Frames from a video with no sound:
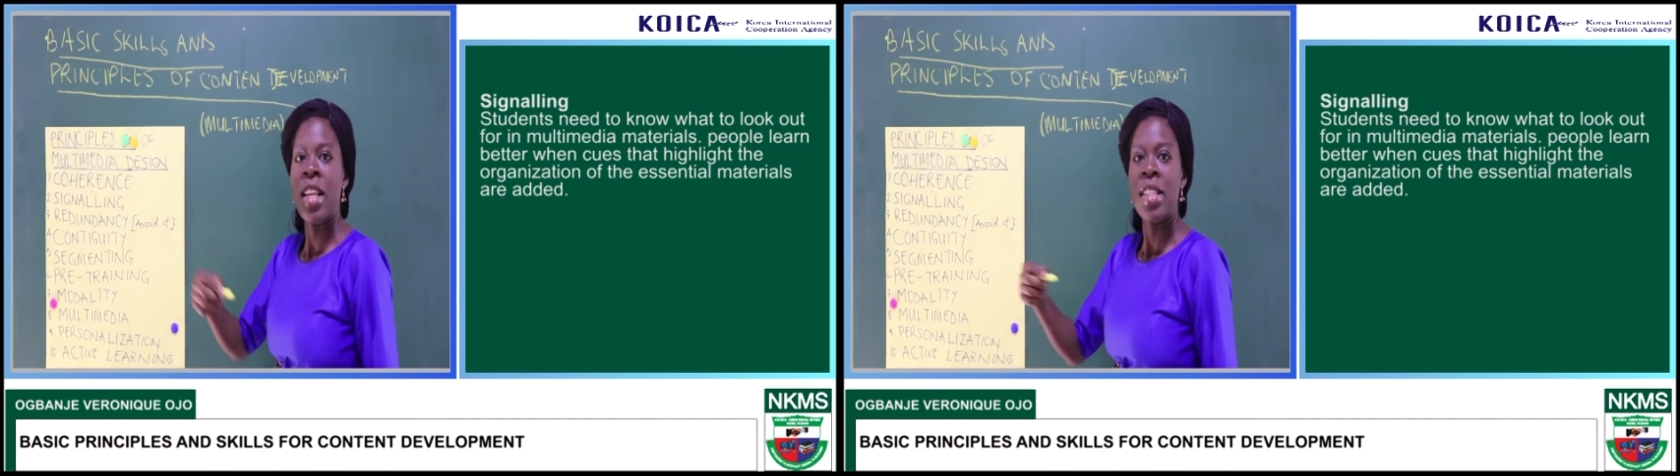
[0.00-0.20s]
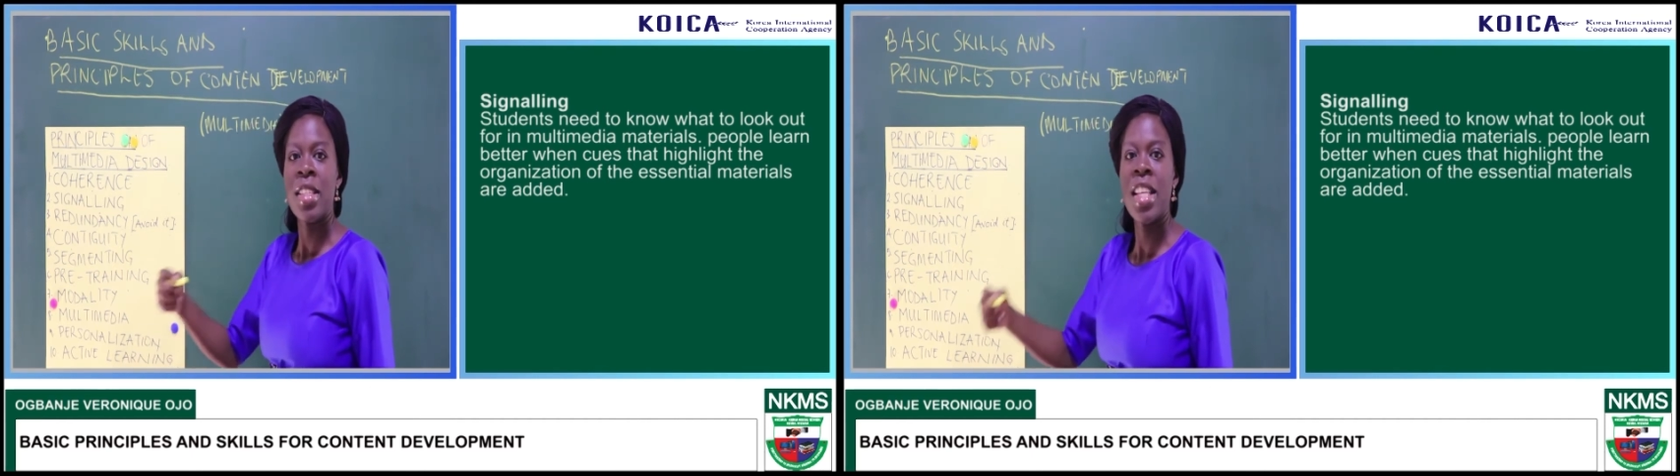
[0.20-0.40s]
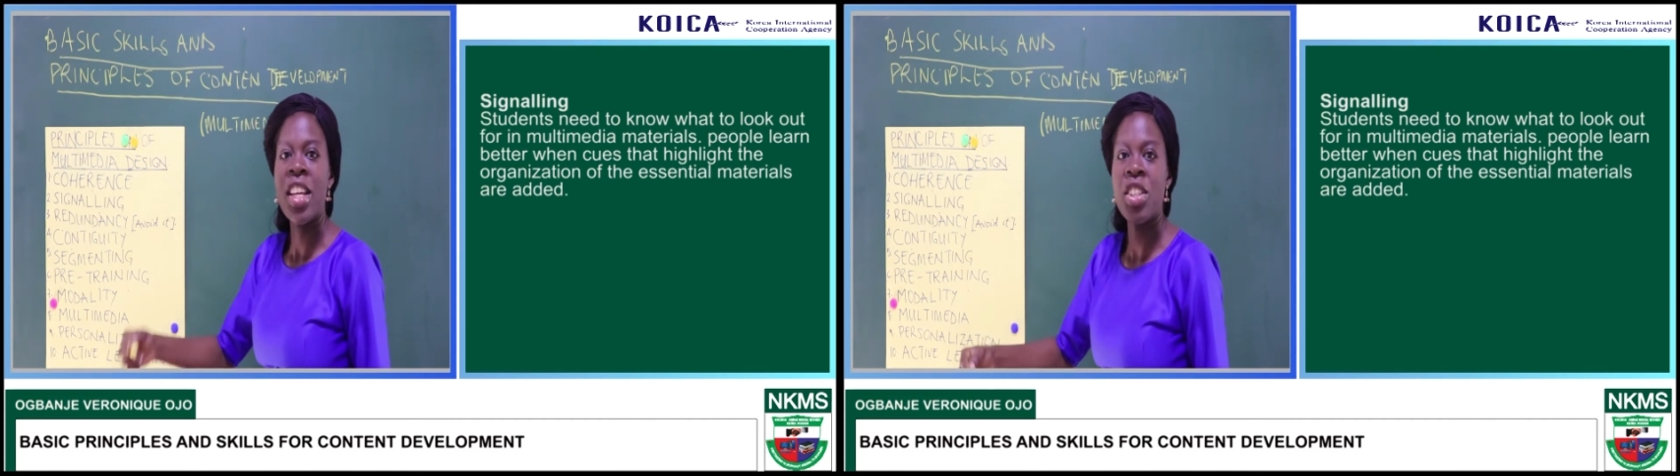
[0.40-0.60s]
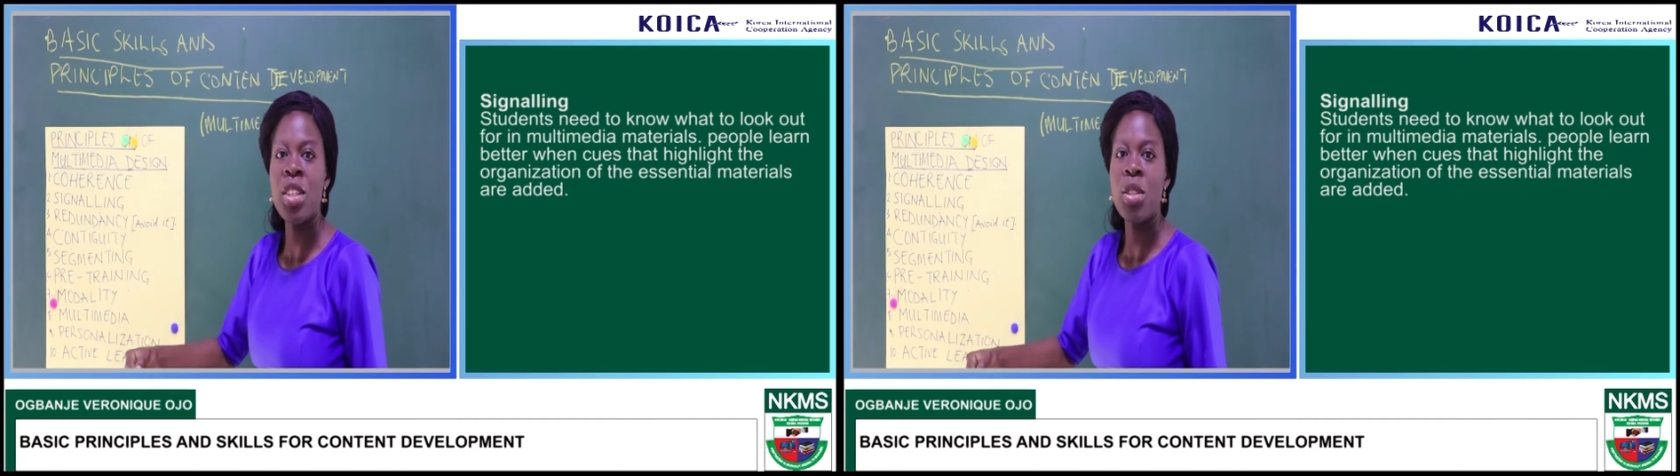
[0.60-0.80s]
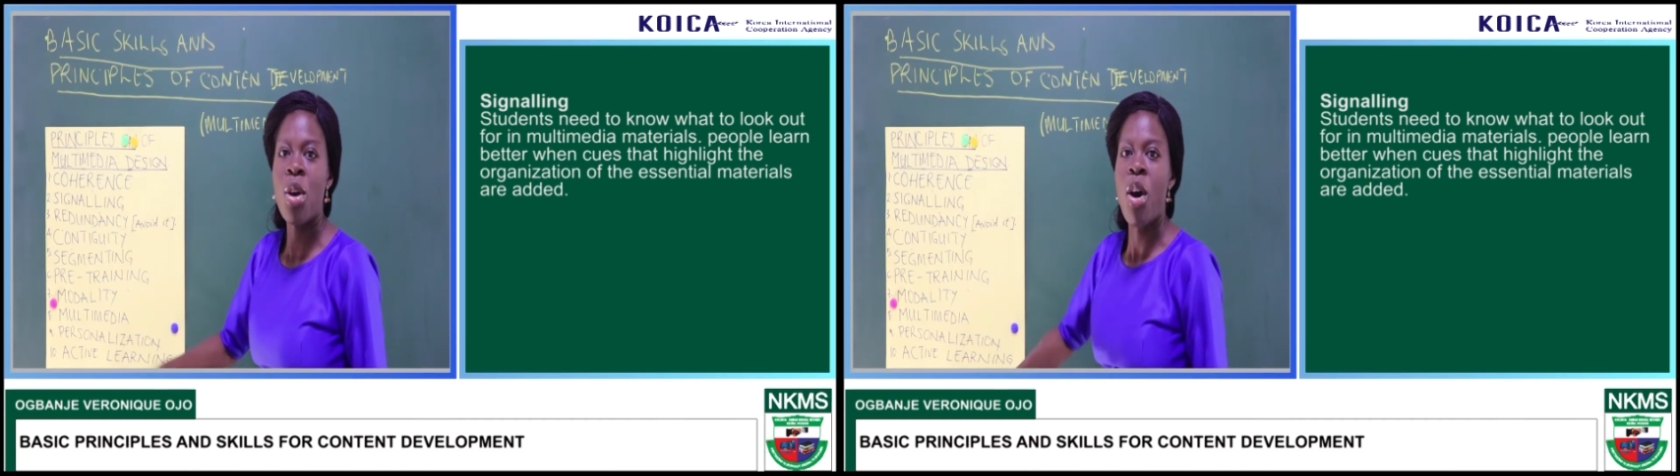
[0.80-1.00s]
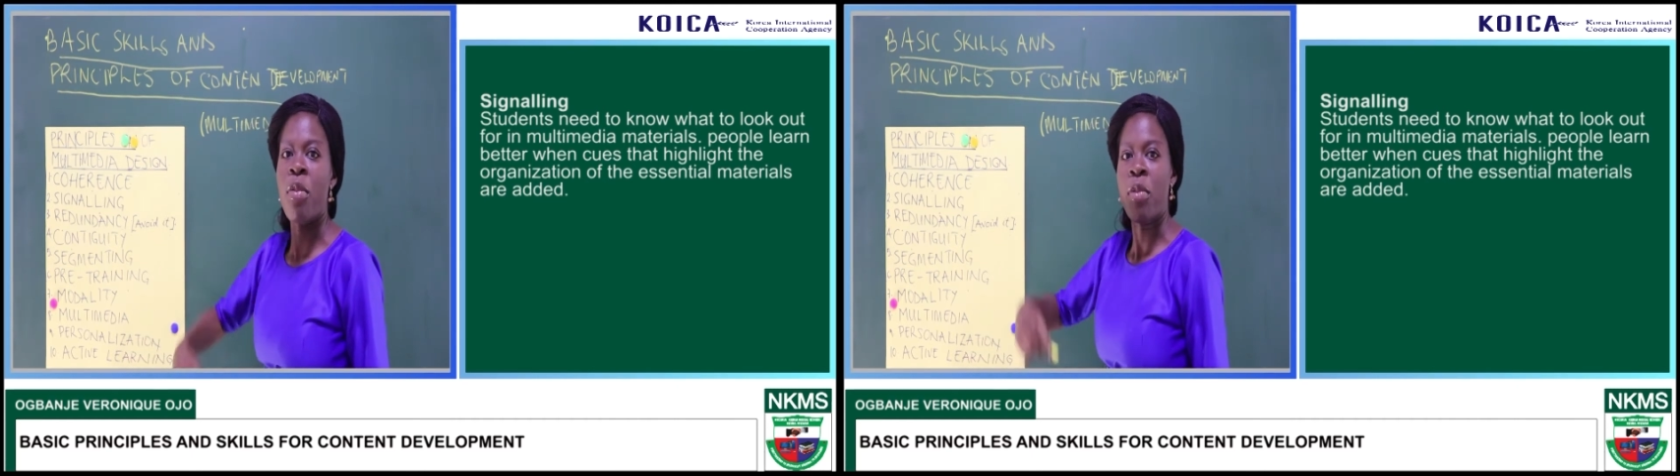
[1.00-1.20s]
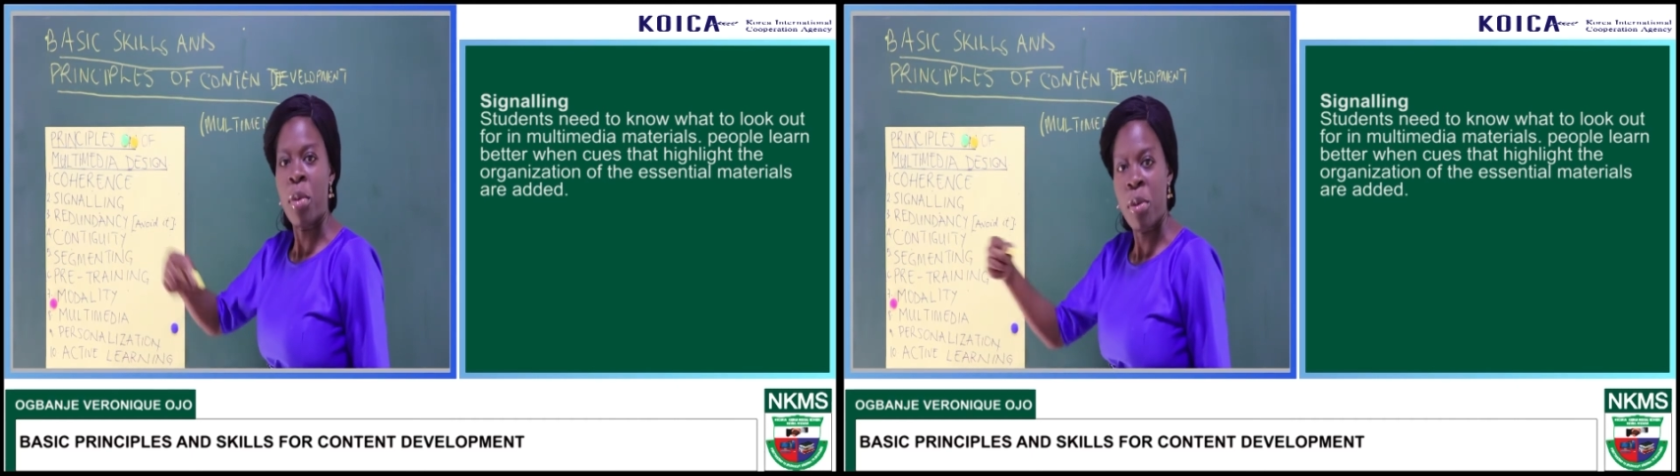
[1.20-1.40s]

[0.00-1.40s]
stages of